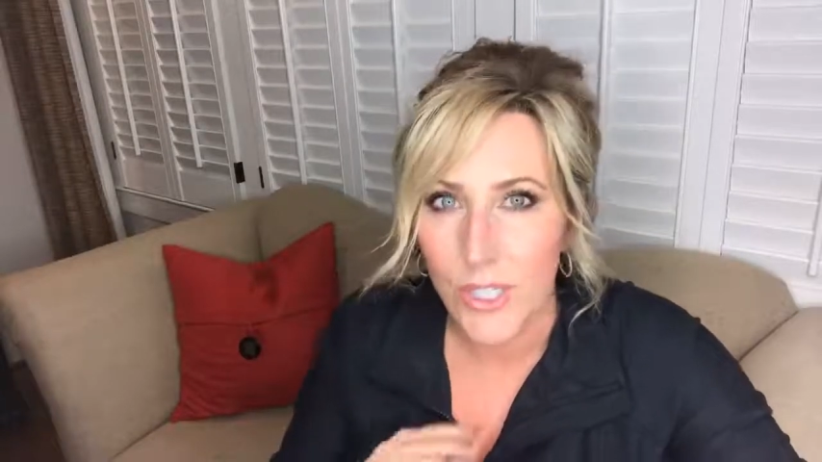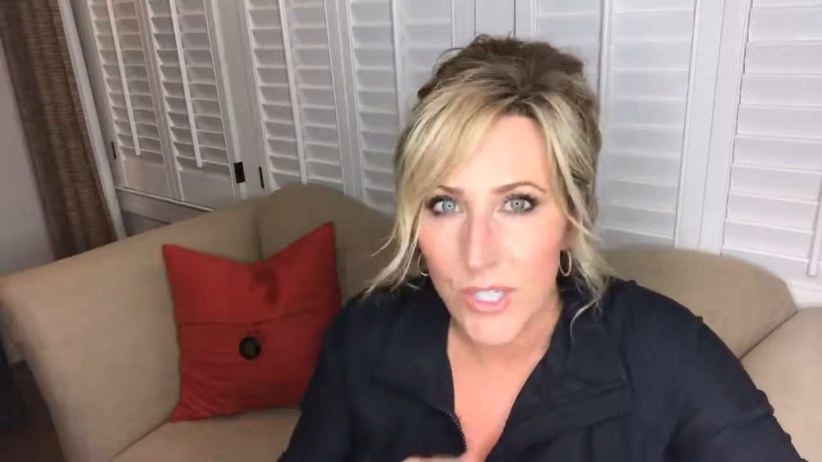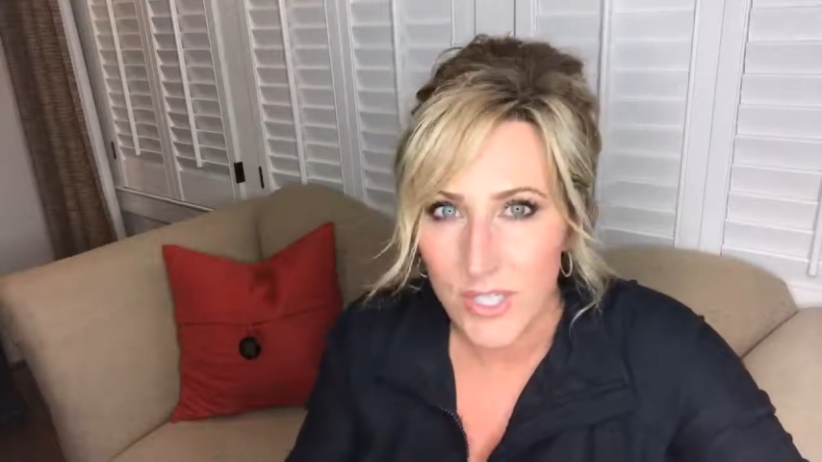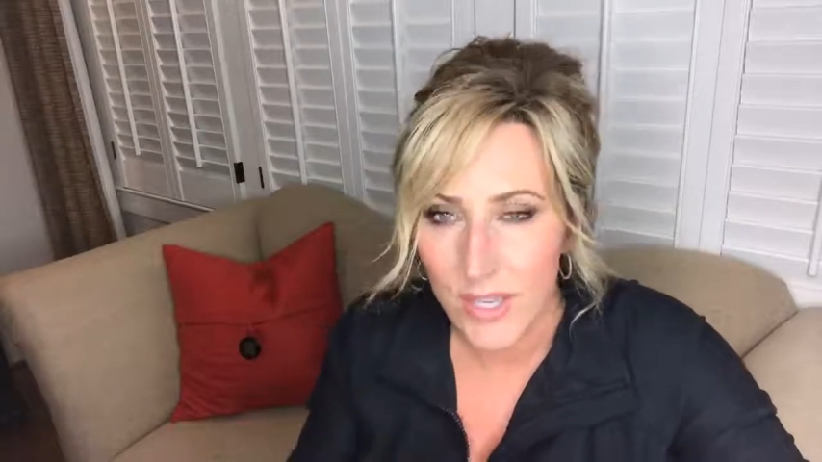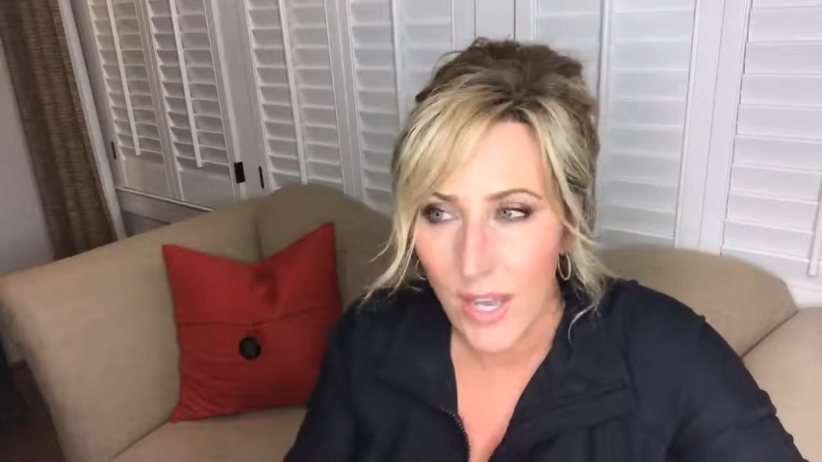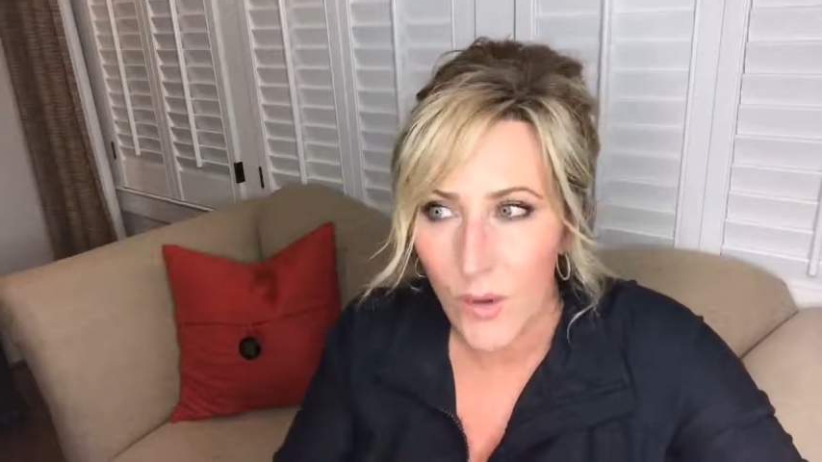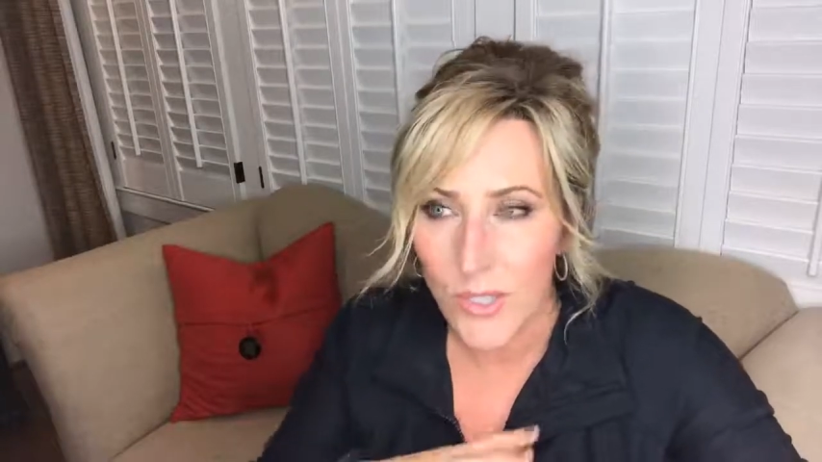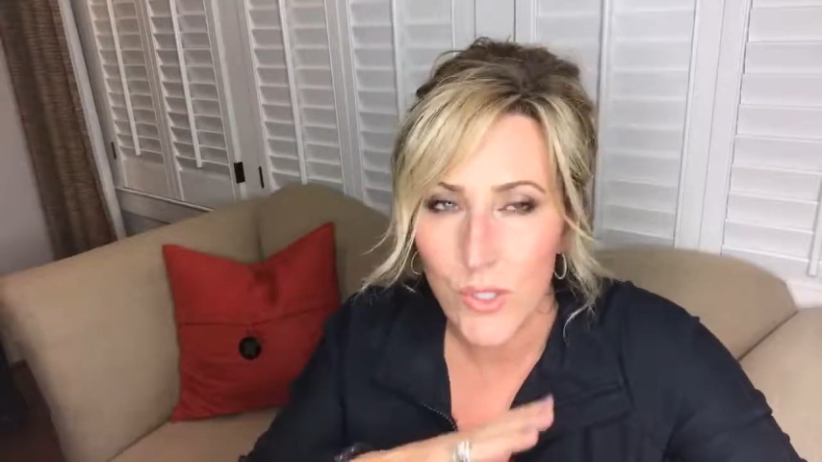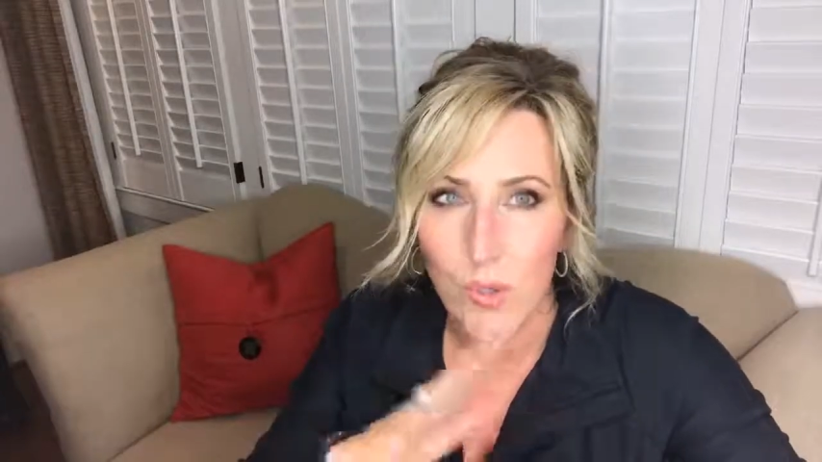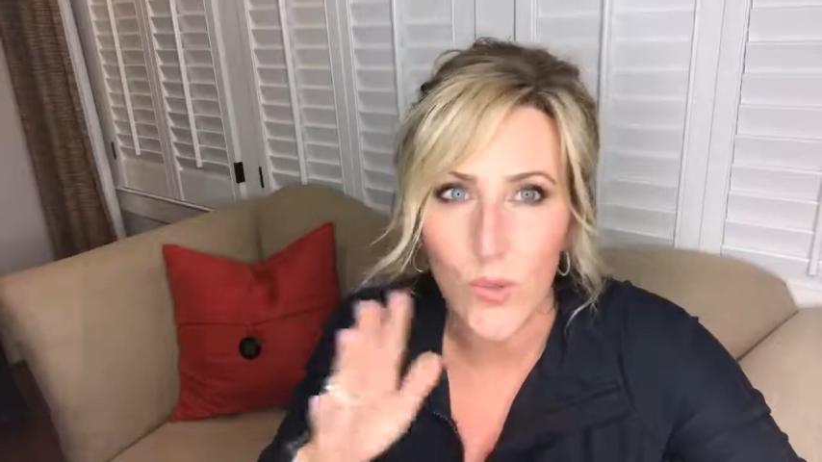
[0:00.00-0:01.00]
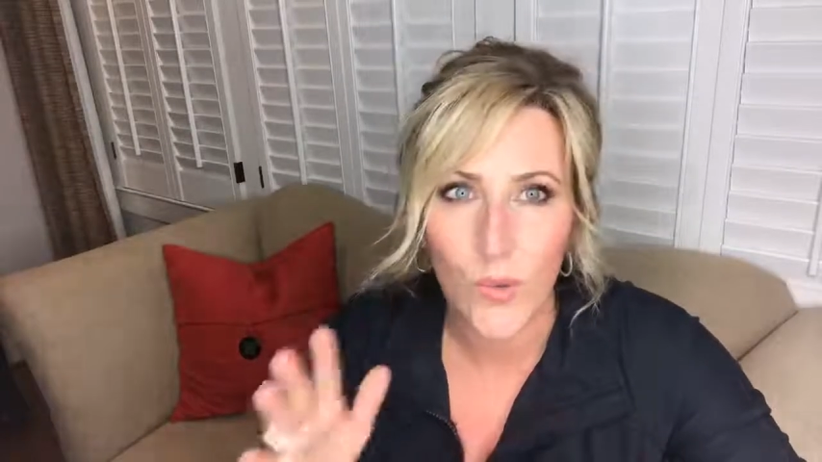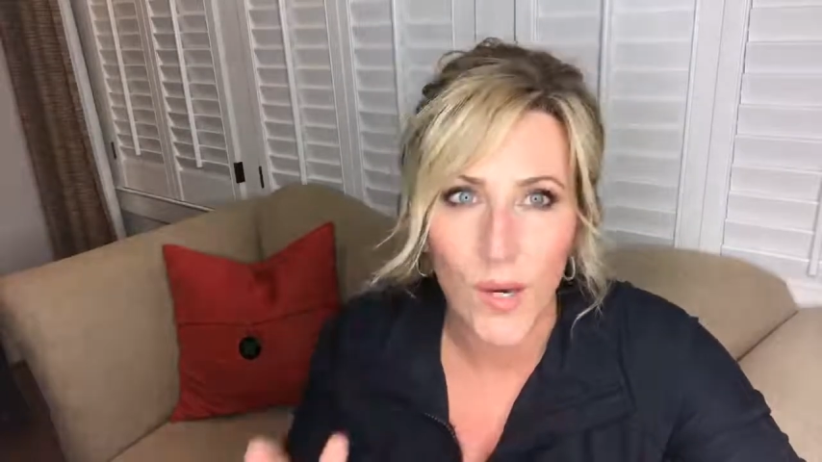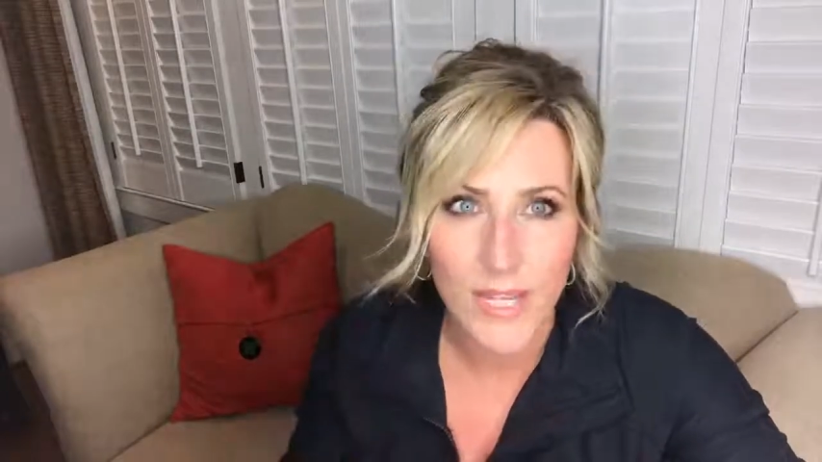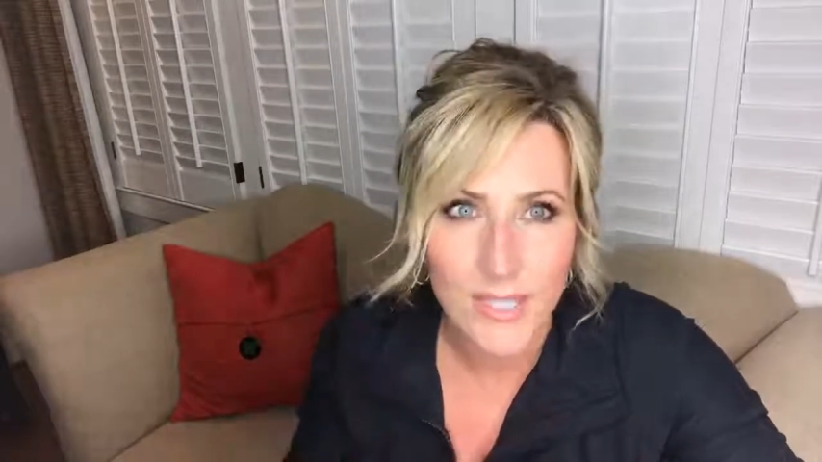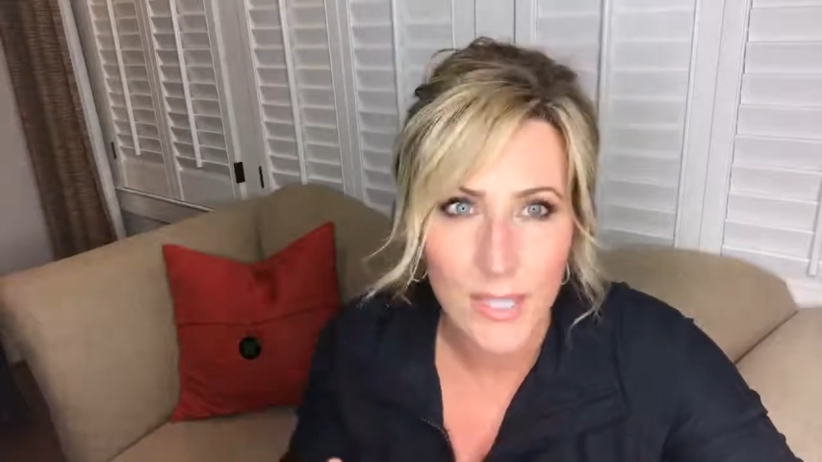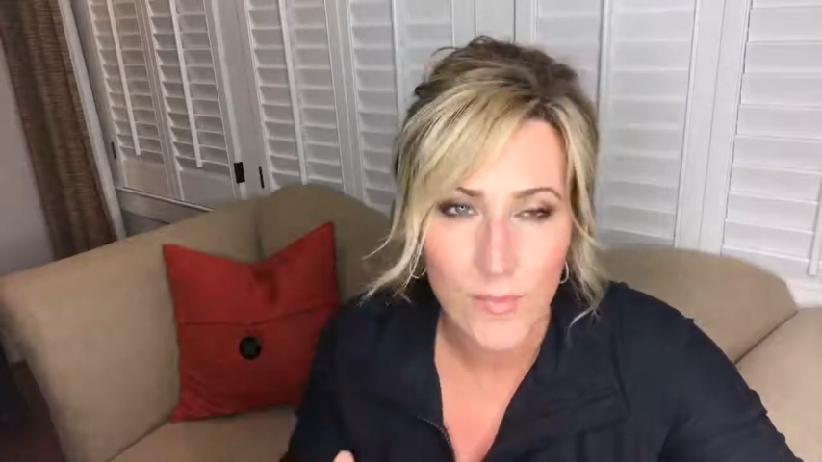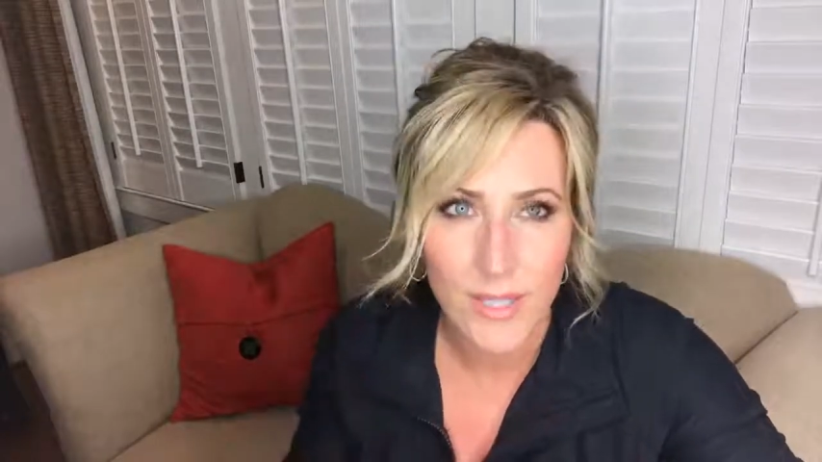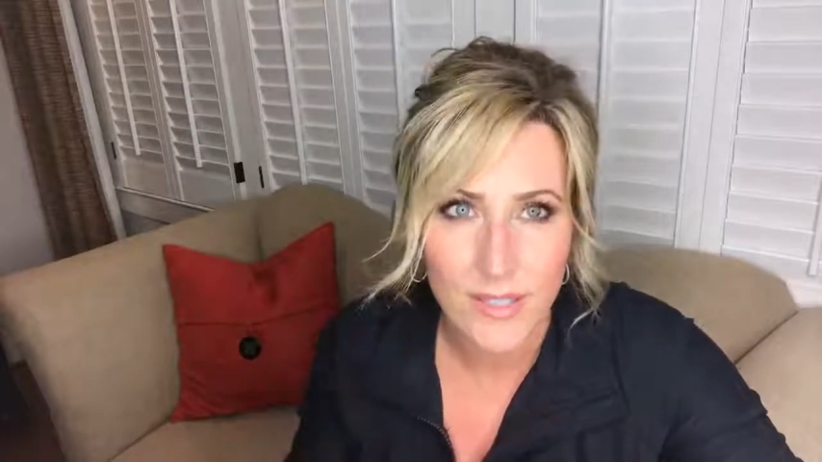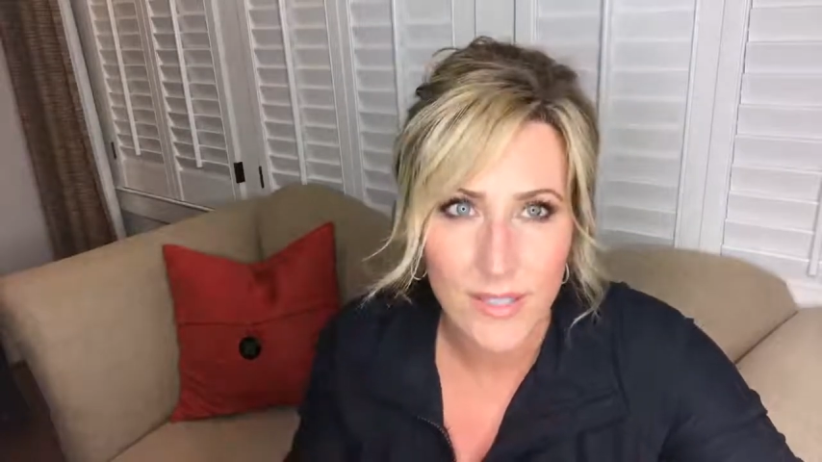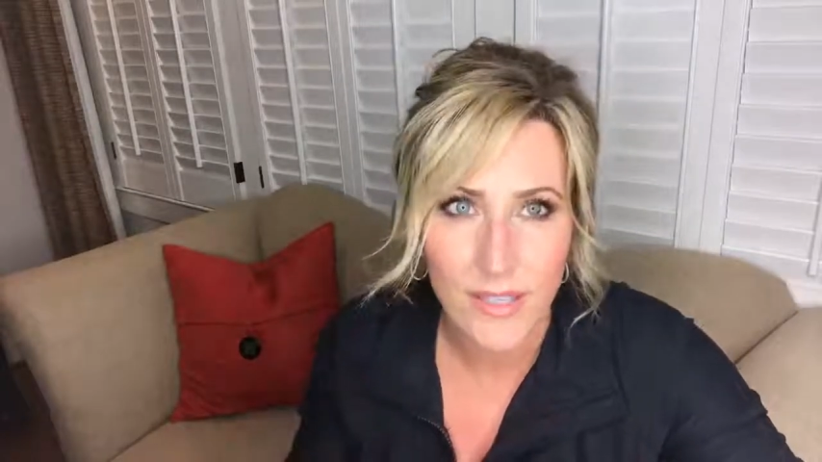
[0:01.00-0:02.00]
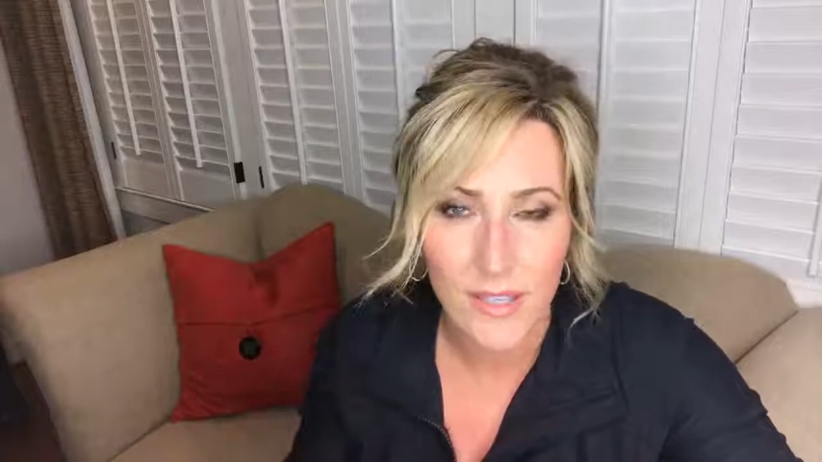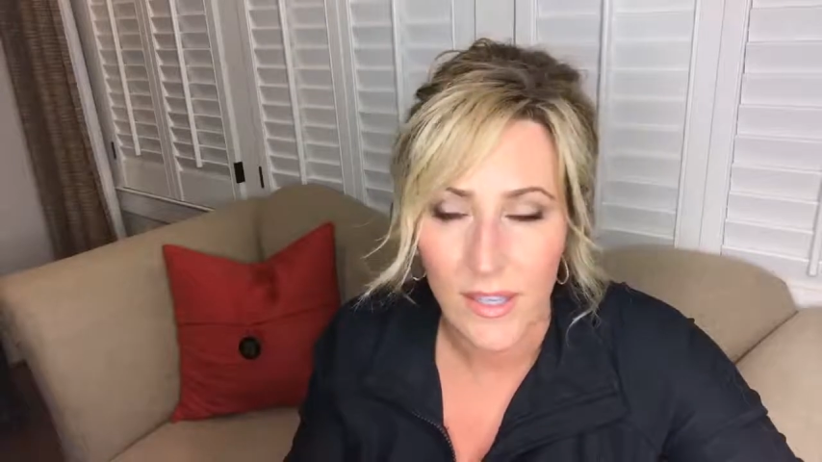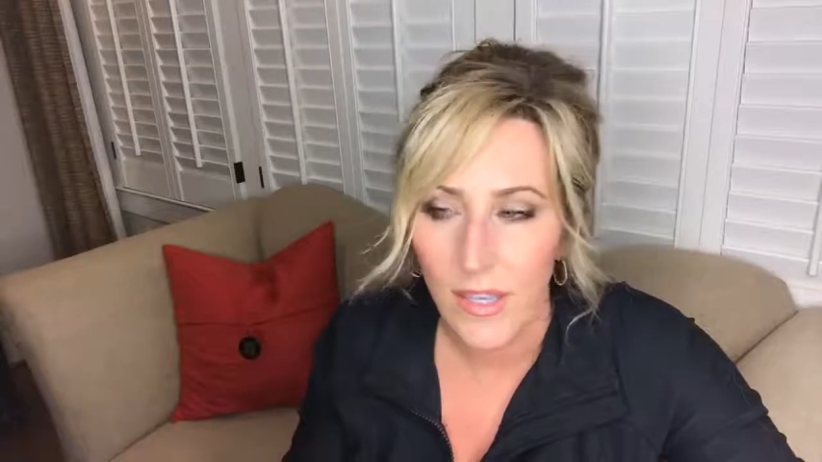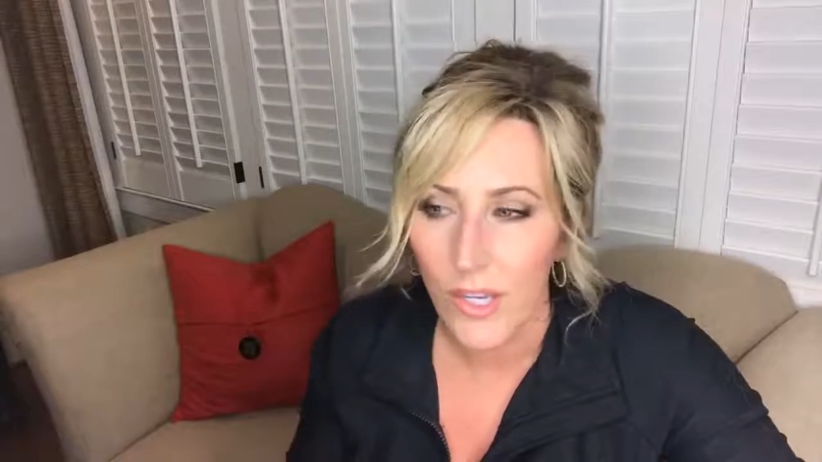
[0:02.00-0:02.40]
But just know it's crazy busy.